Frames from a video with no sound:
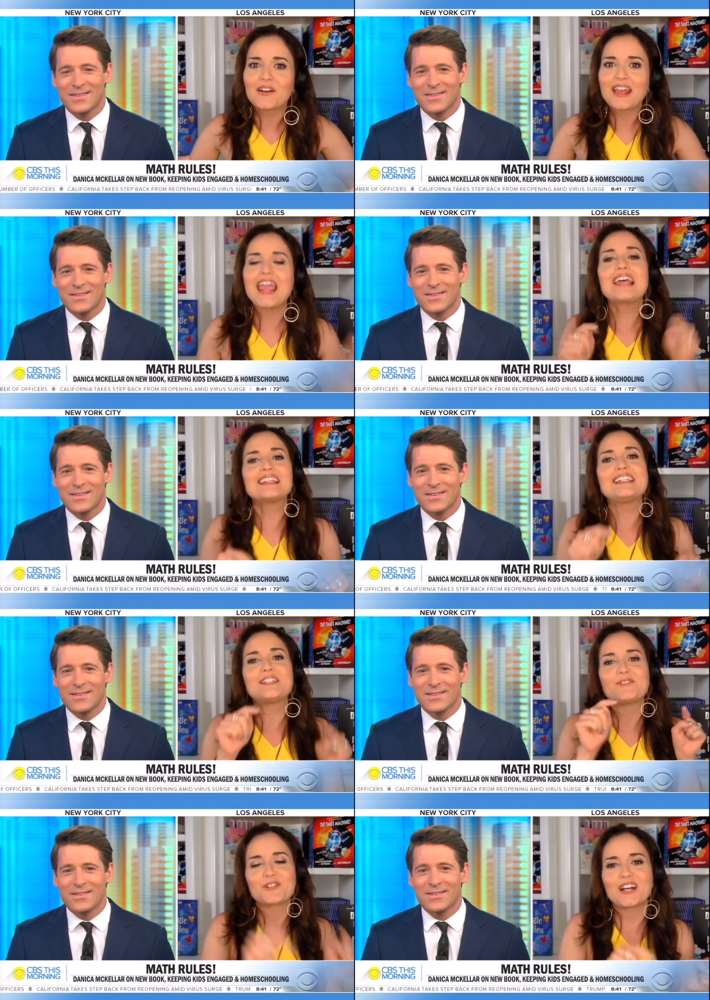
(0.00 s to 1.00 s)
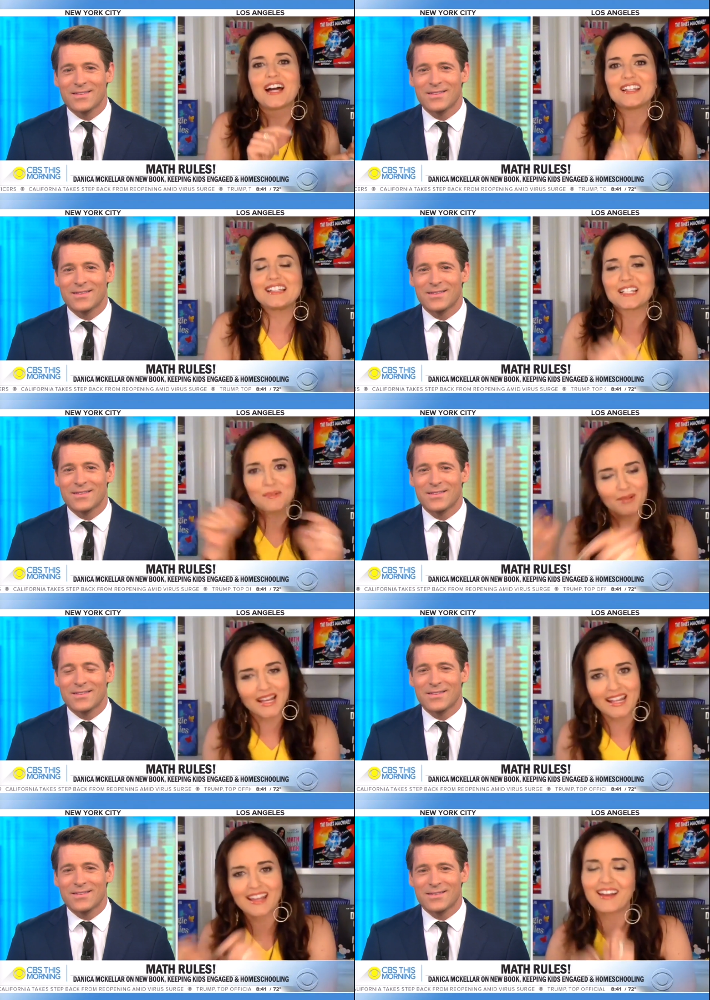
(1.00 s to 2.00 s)
Speaker 1: the area unless if your child is
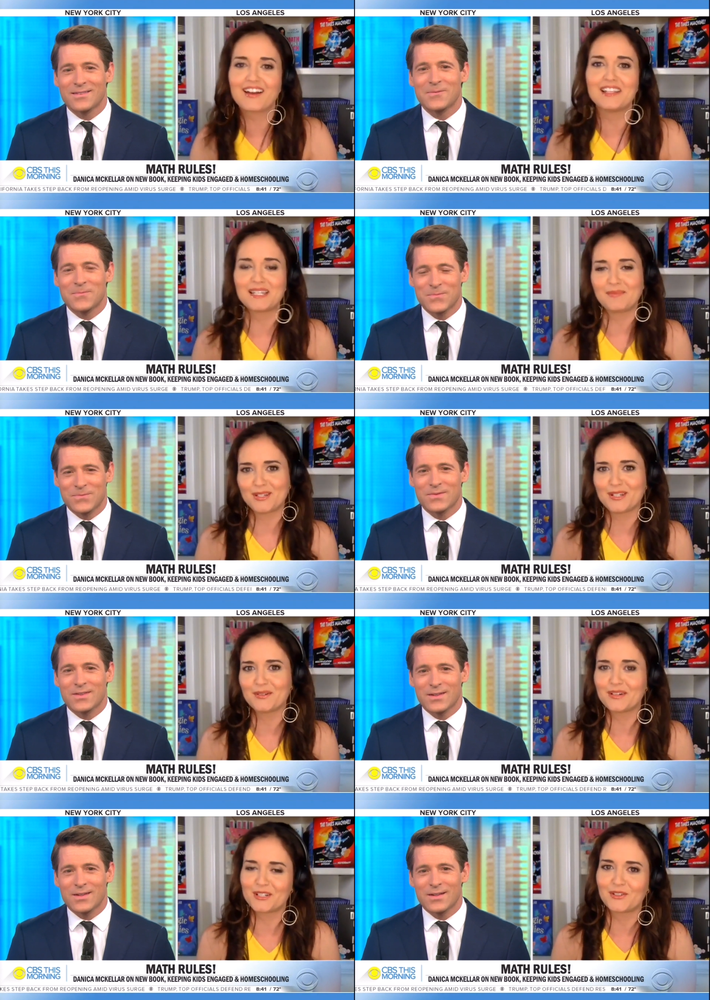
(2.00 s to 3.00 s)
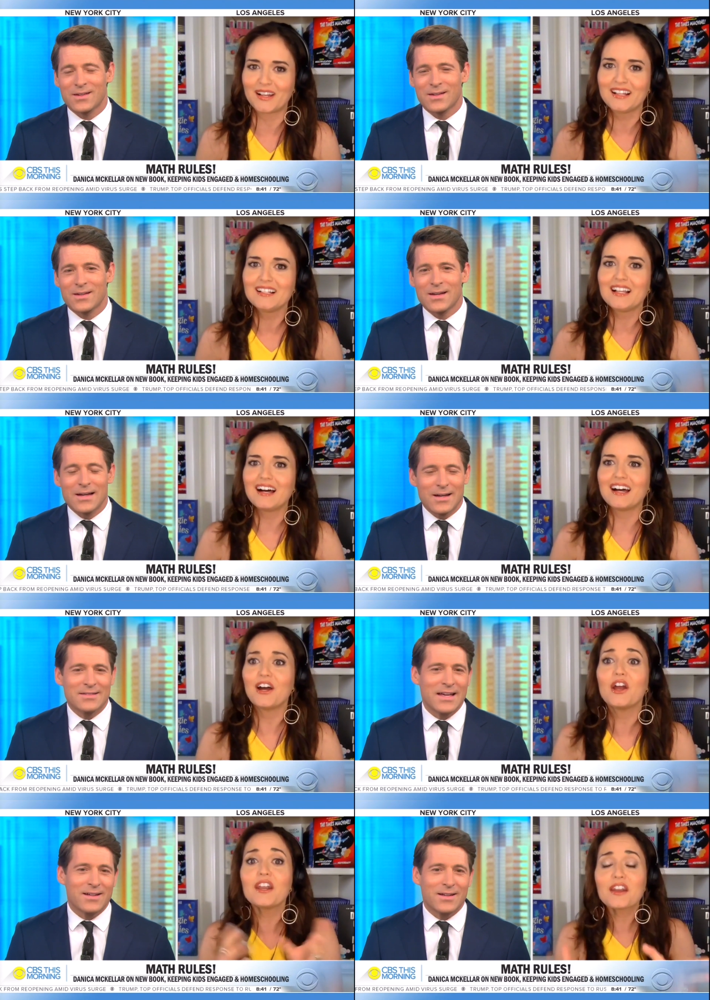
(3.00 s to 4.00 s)
explaining a concept to a toy.
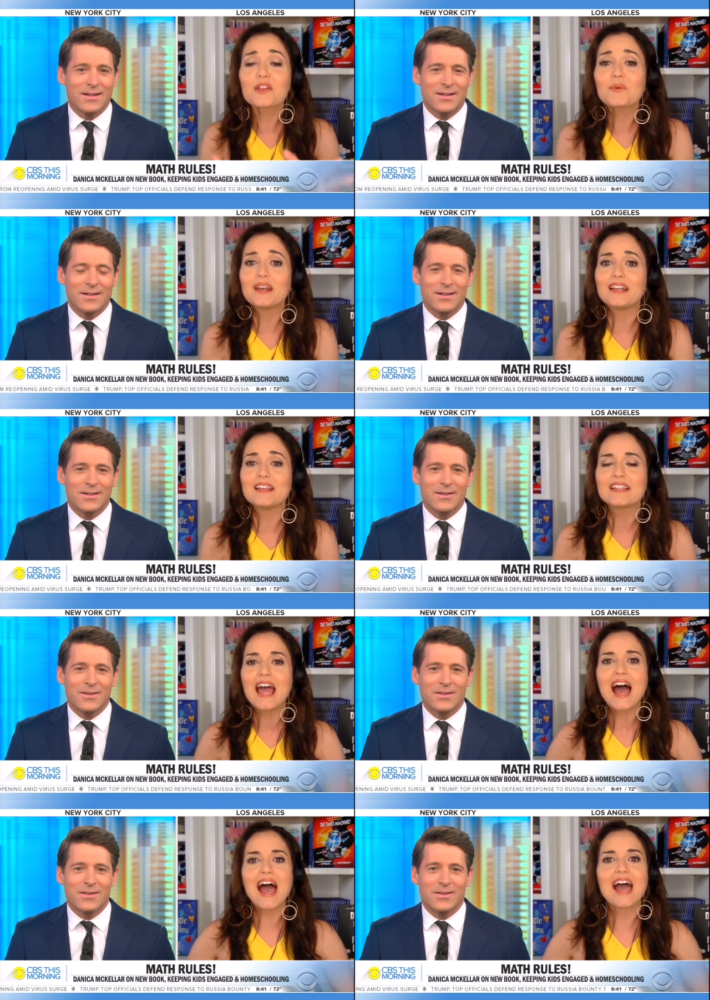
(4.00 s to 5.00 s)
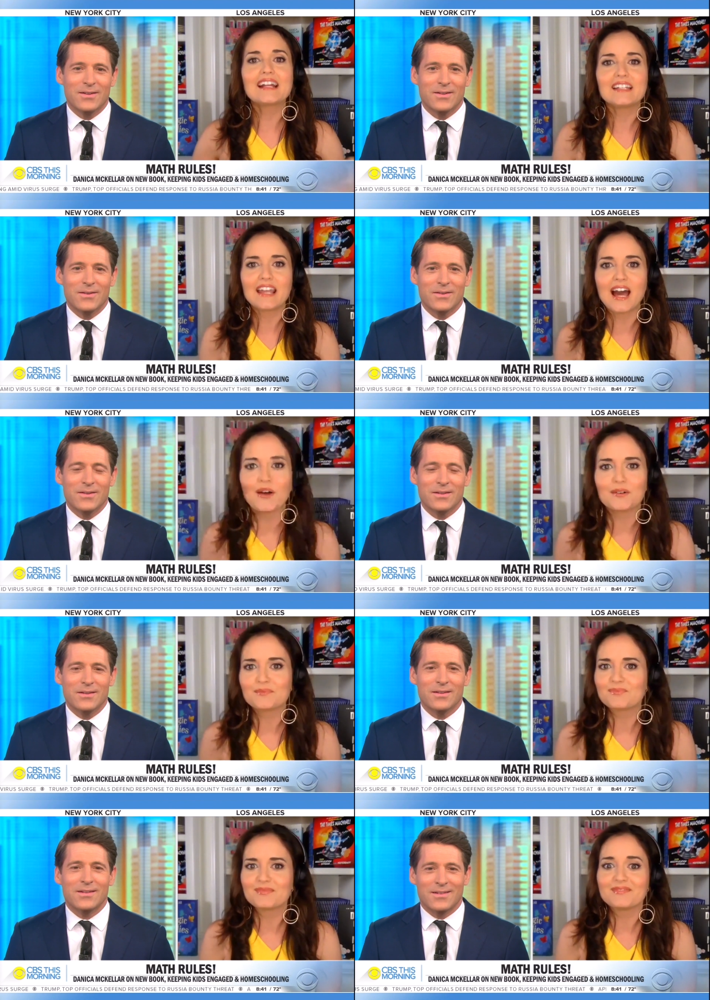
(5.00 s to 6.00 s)
Uh, and another one is act it out.
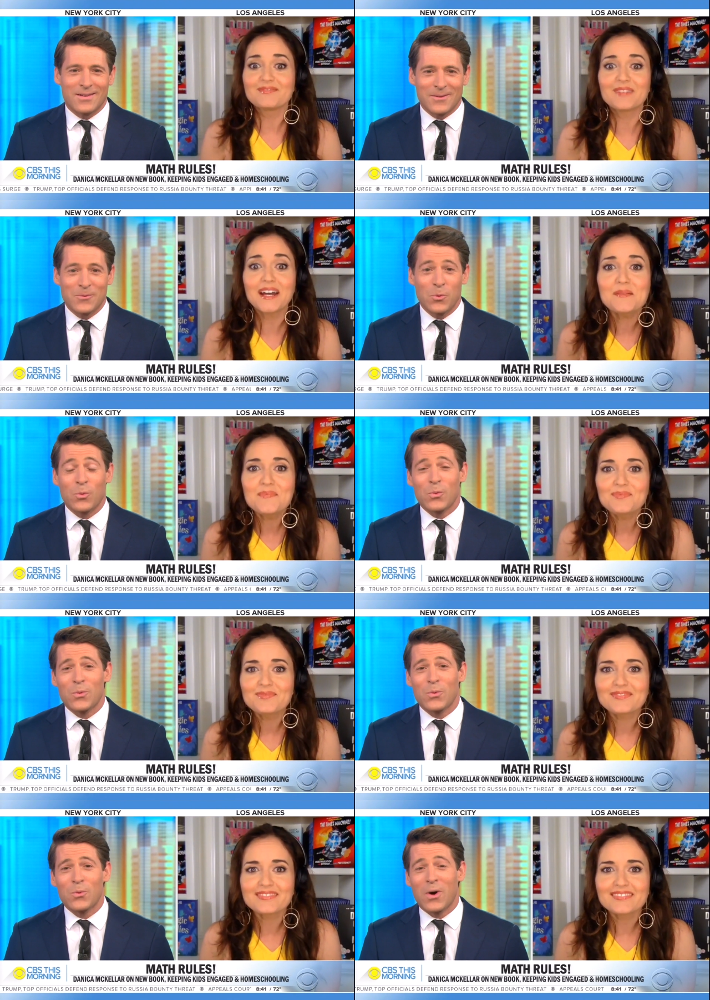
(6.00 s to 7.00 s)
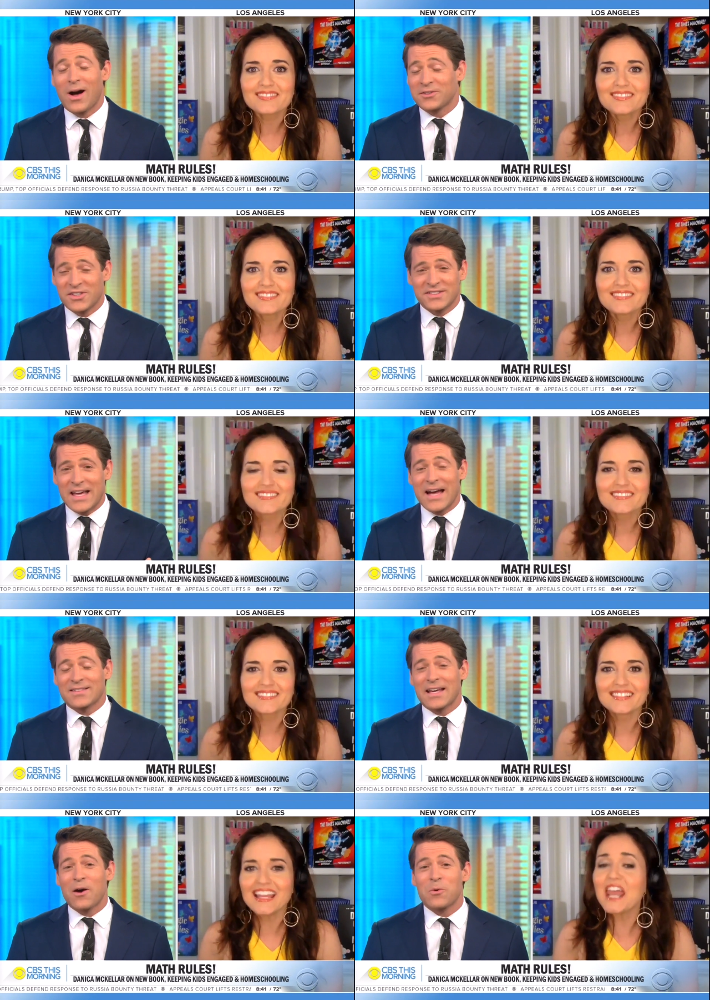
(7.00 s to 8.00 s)
Speaker 2: Yeah. What? Well, I was going to say
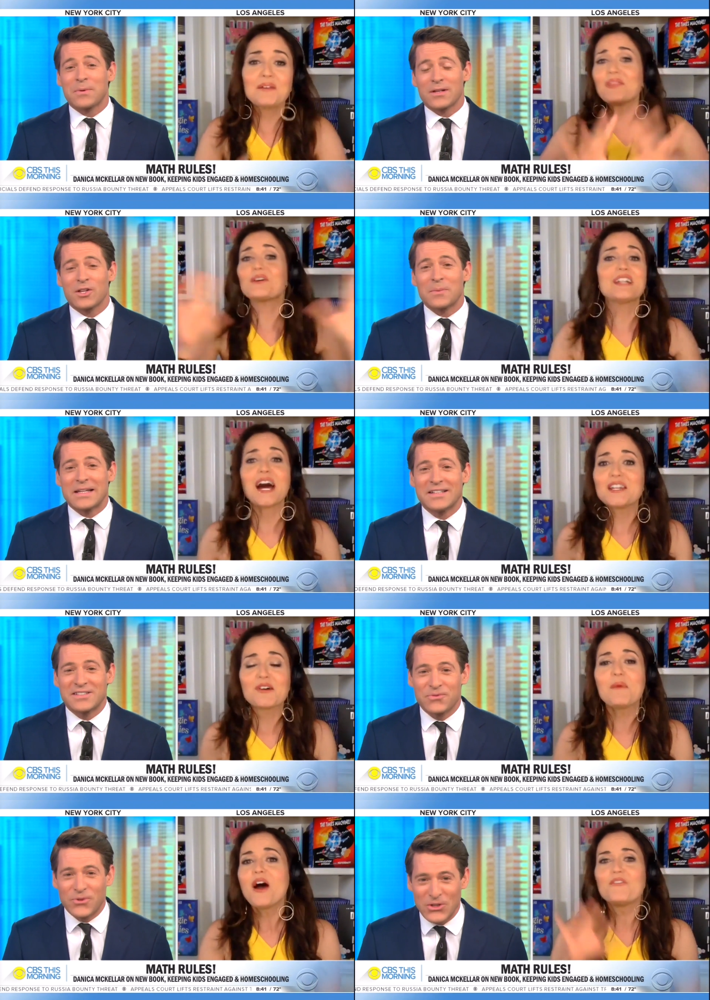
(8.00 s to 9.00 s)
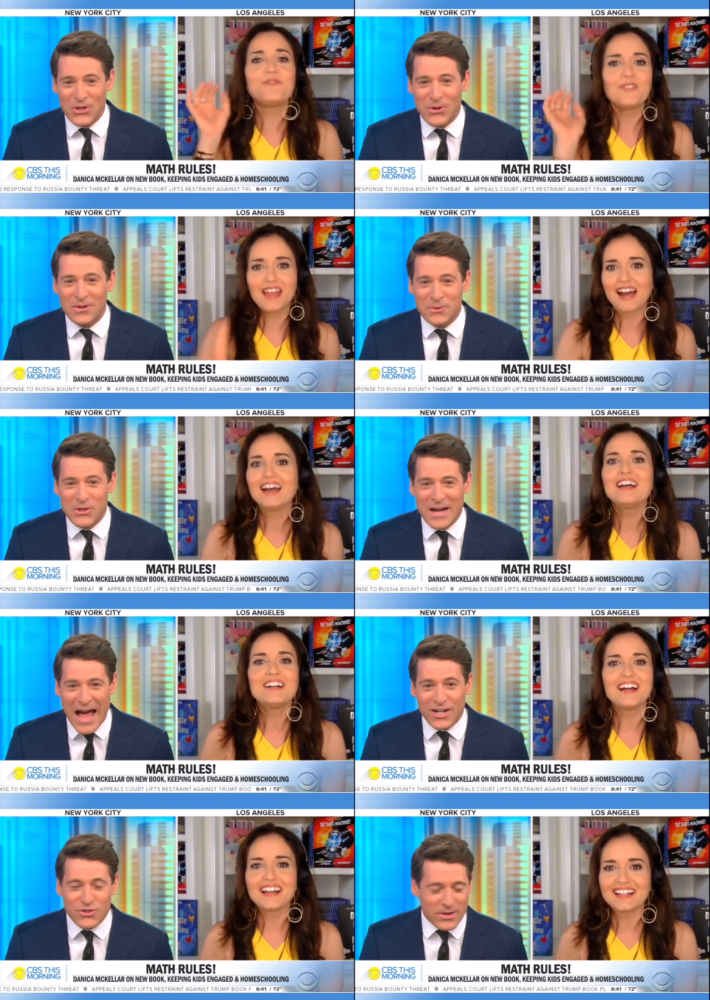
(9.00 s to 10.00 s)
acting out would be a little bit easy for you when yeah. you're an
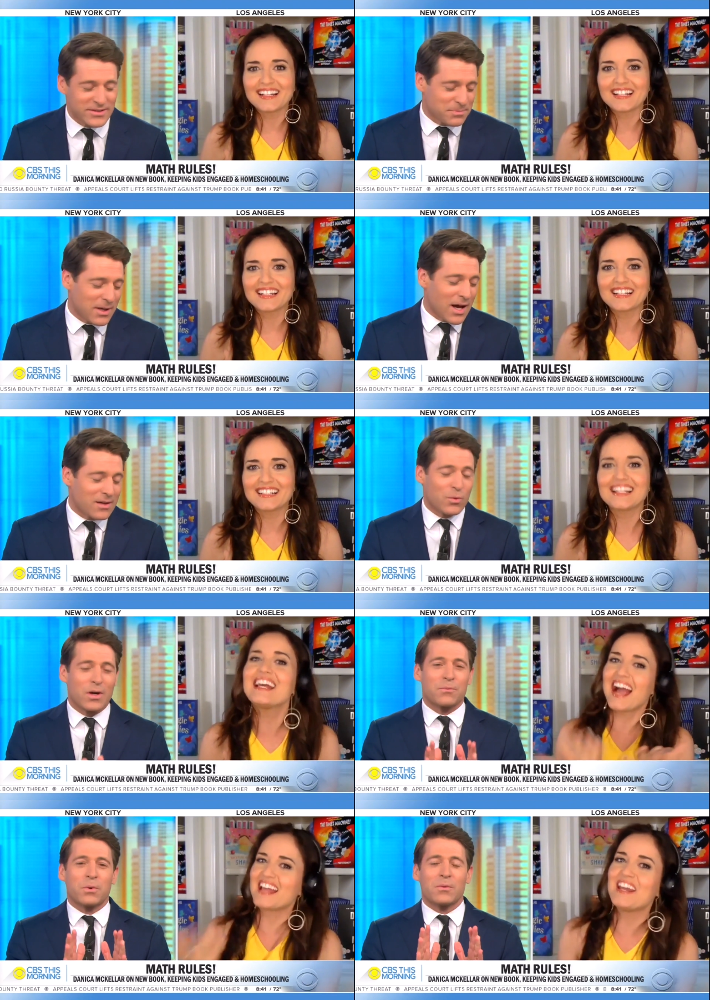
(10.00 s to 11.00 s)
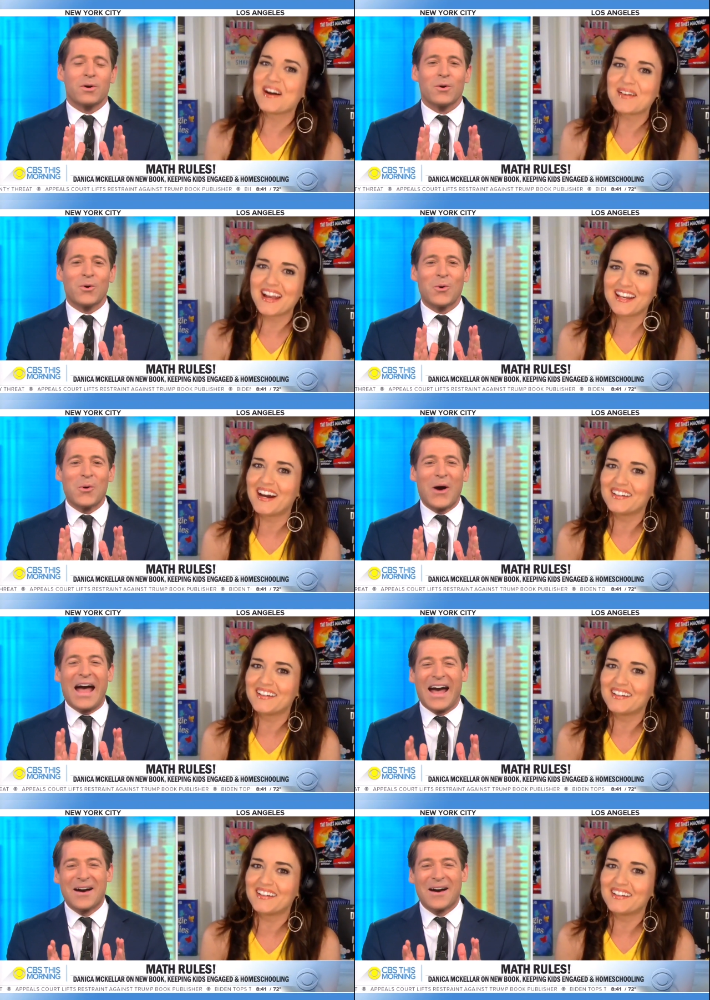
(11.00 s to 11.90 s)
actress, but I. Yeah,
Speaker 1: I know, I know,